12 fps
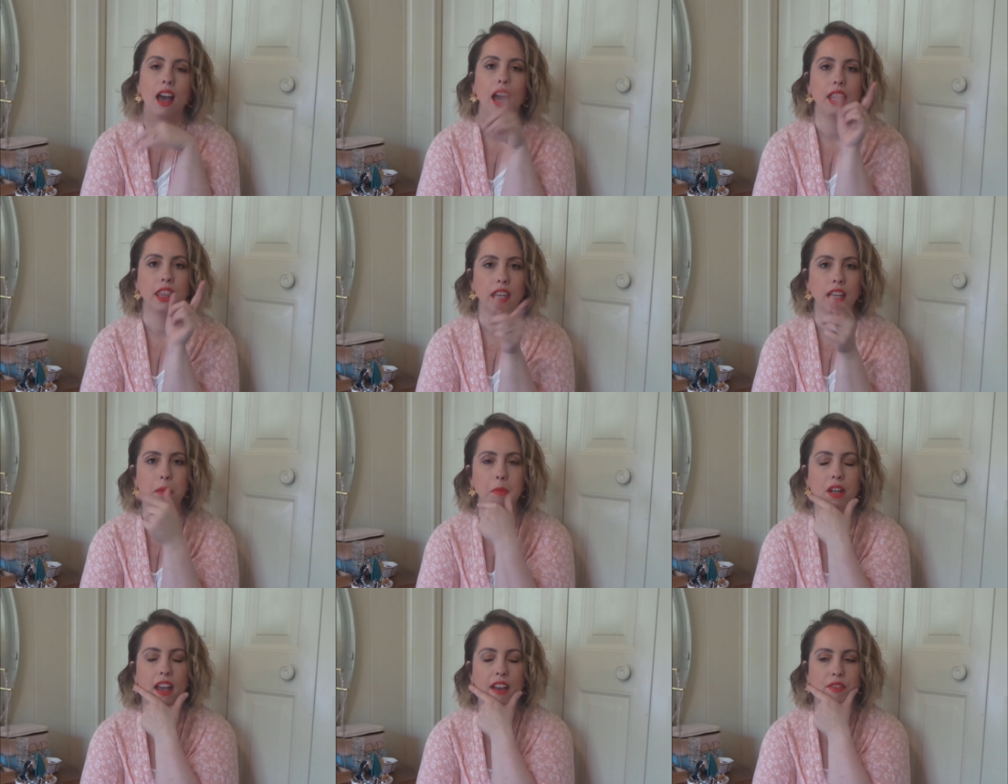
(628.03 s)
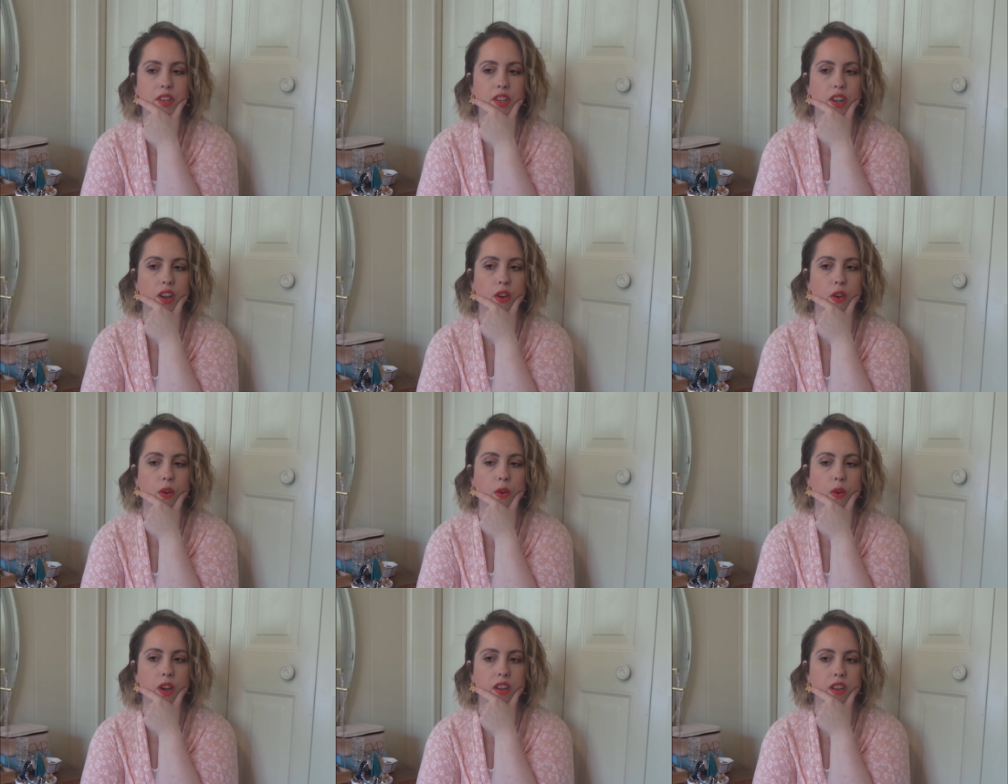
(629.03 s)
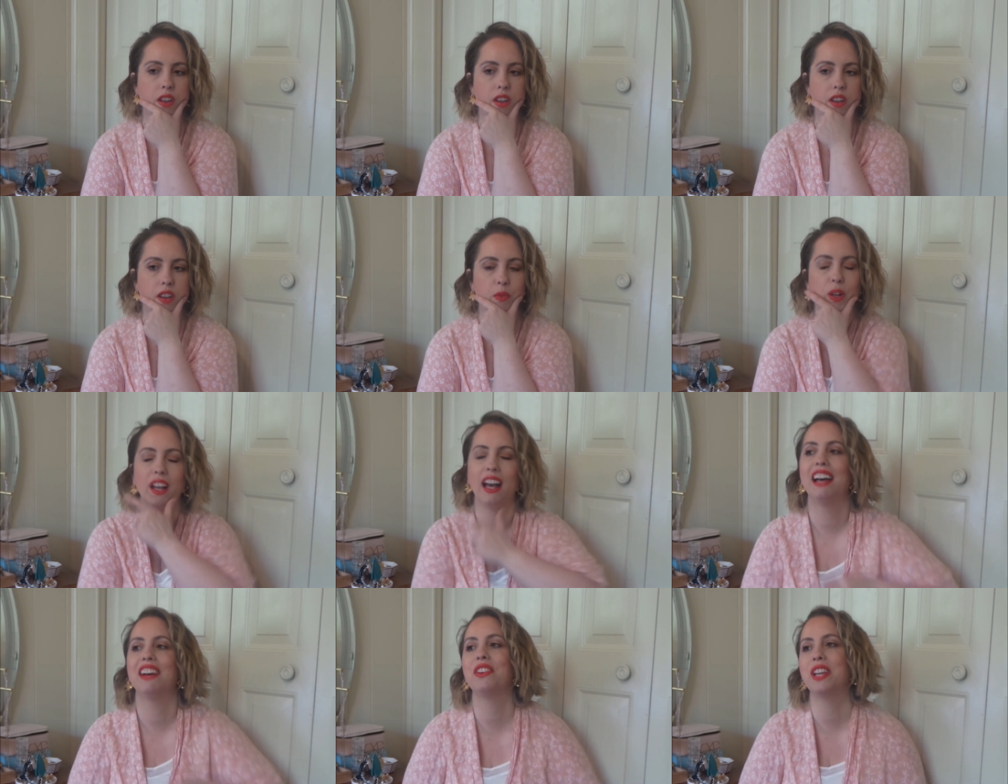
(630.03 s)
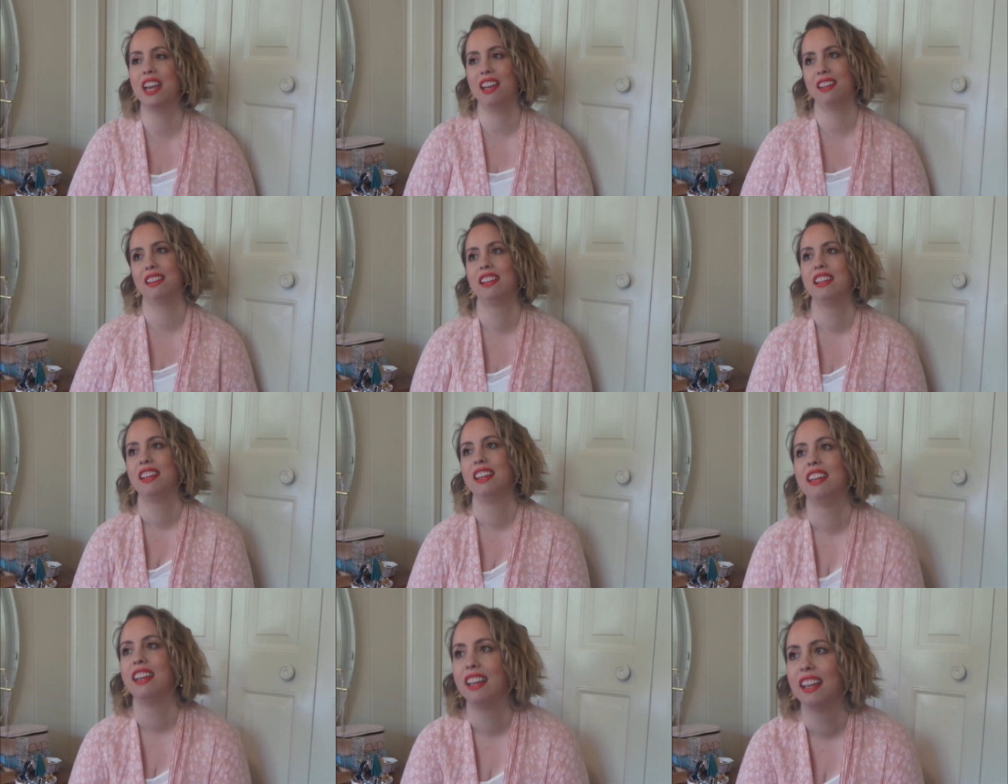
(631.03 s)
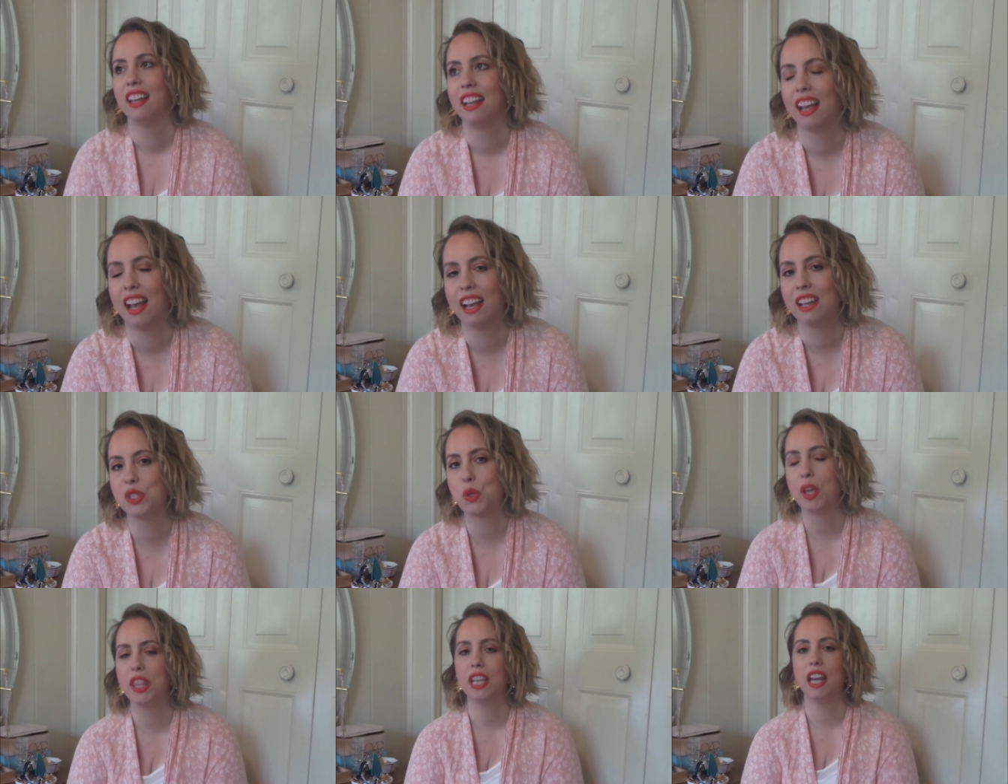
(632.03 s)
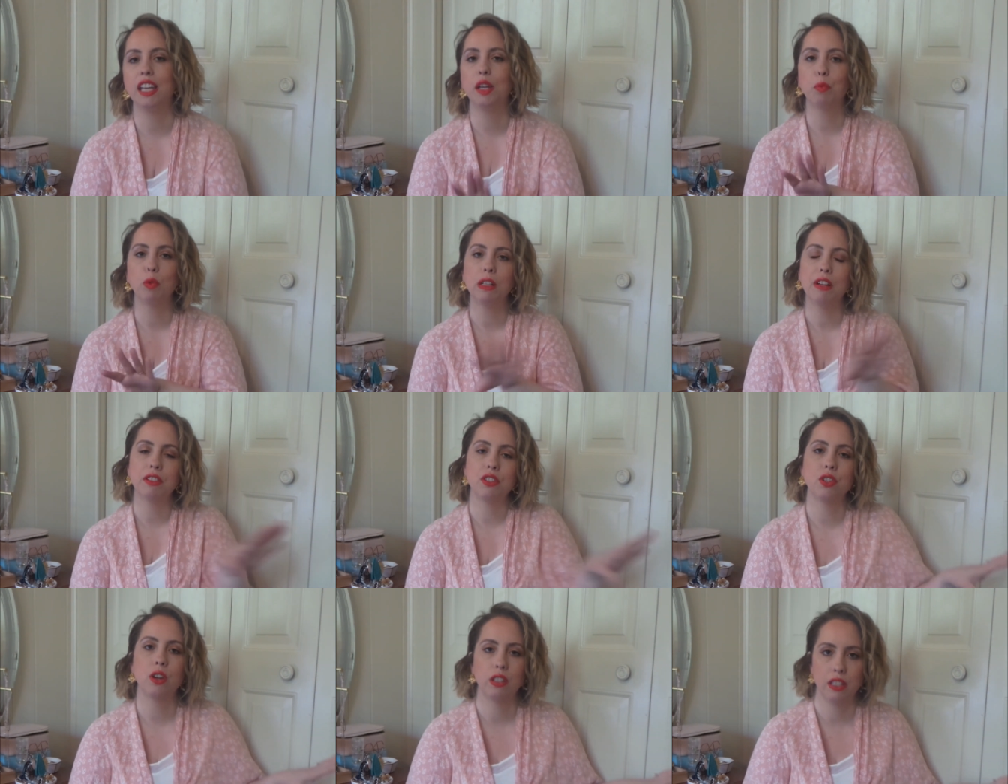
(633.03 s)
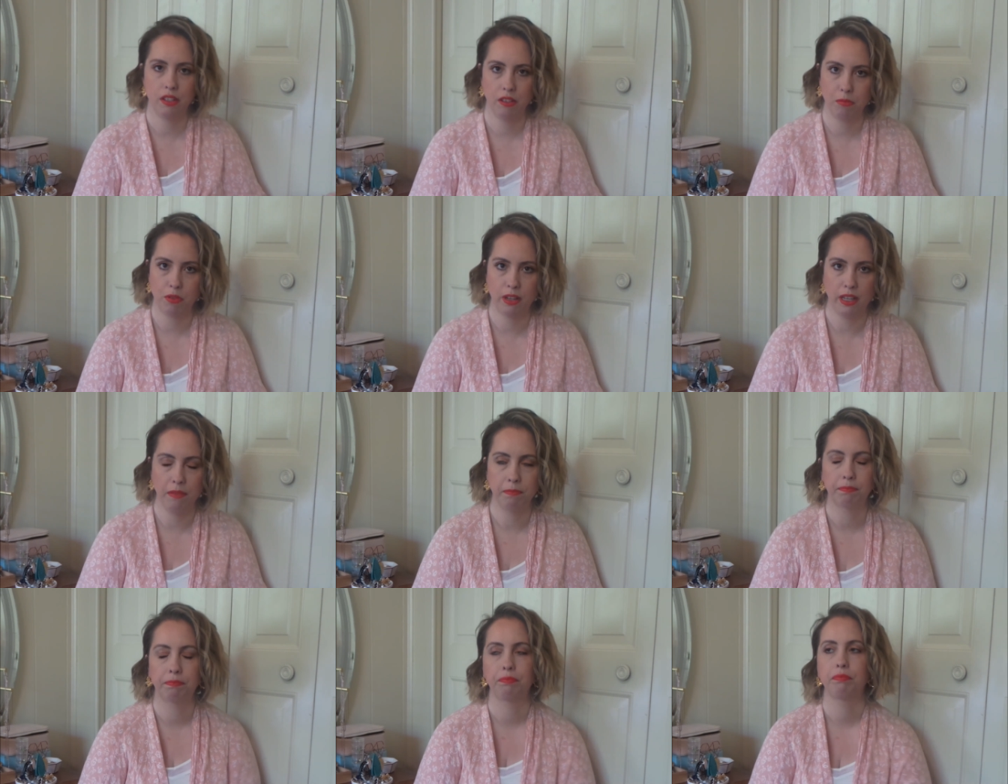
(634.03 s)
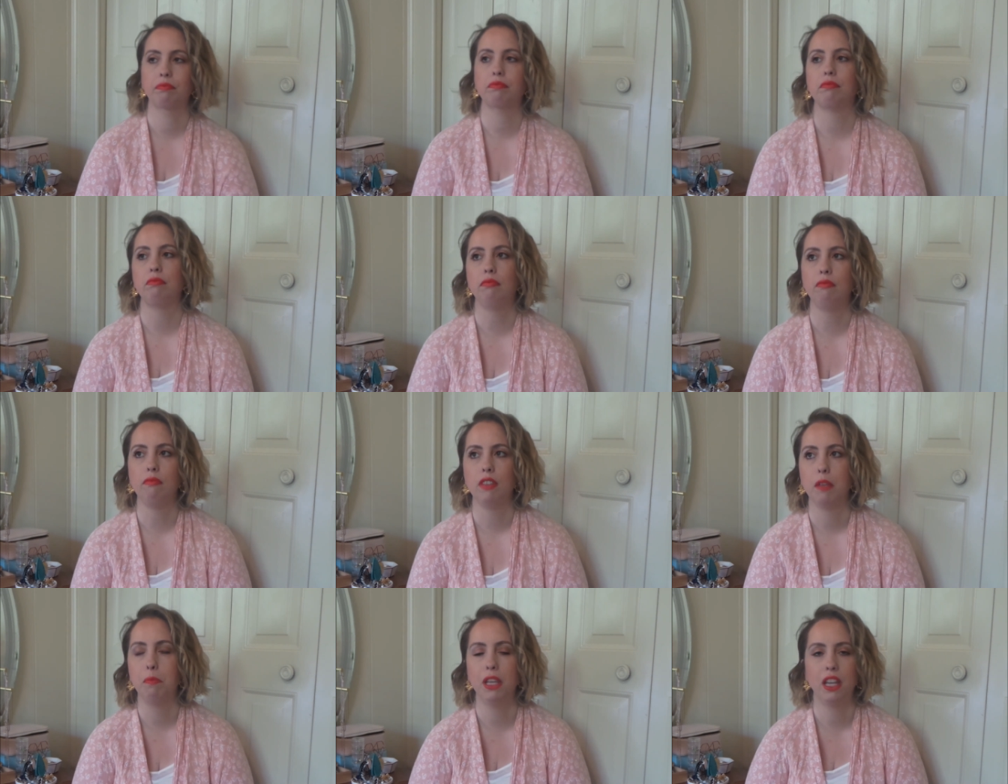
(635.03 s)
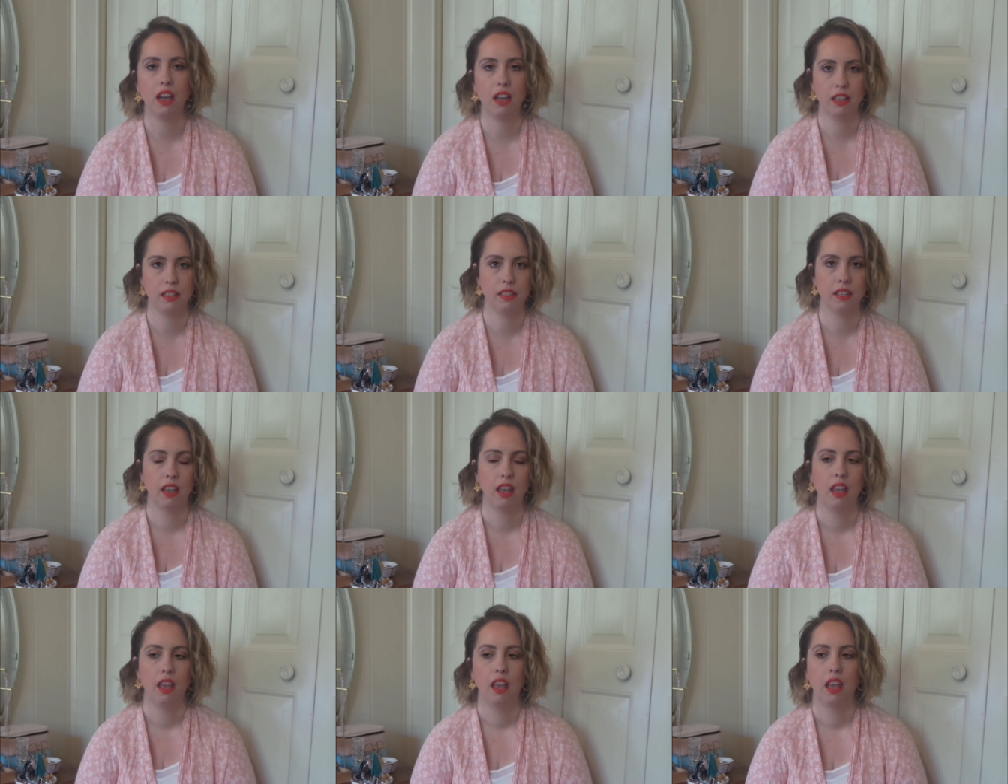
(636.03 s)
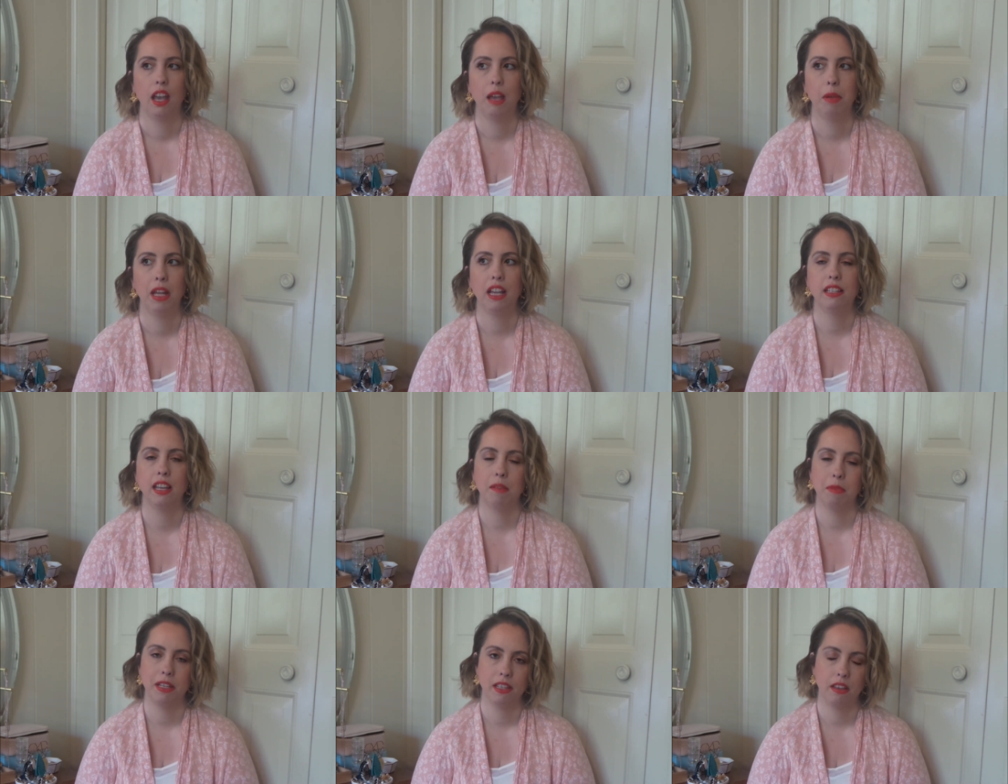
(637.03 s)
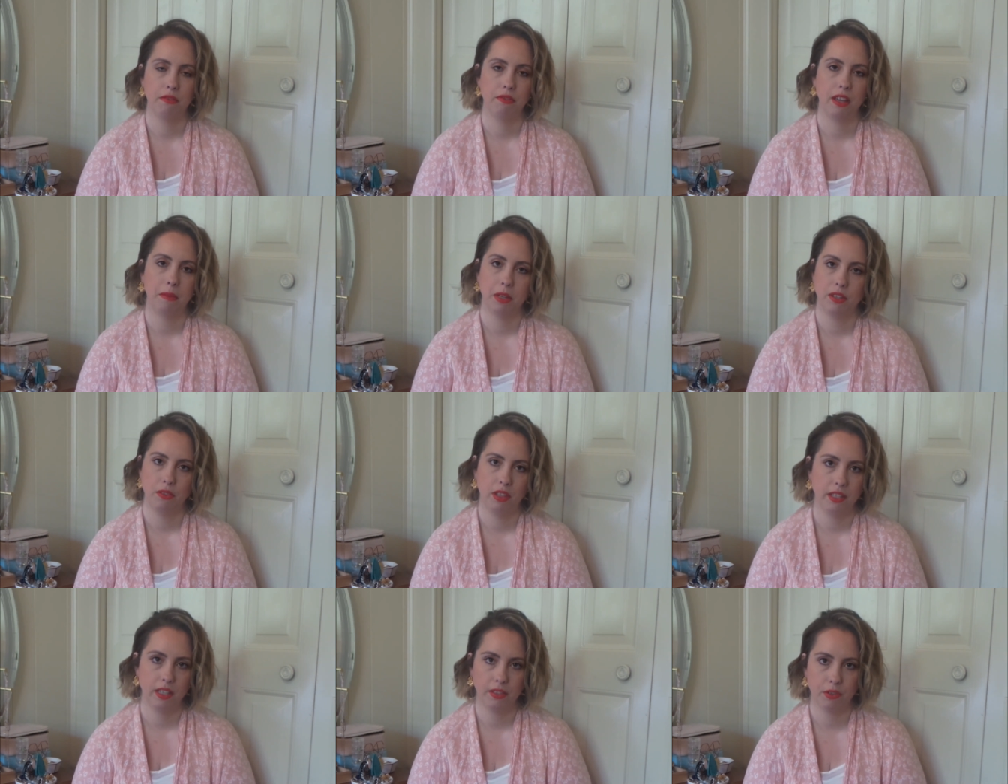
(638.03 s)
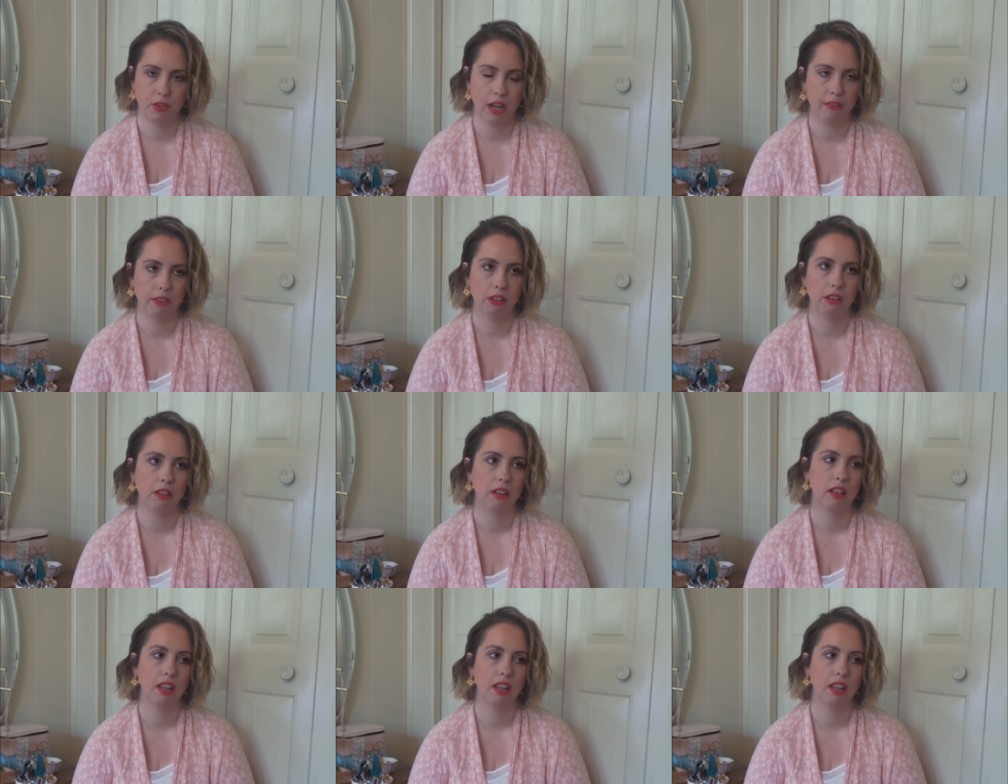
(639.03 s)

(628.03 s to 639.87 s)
I think I'm gonna have to go, well, okay. So I think I can rule out the Charlotte Tilbury because, I mean, I tell myself I'm gonna do these things for travel,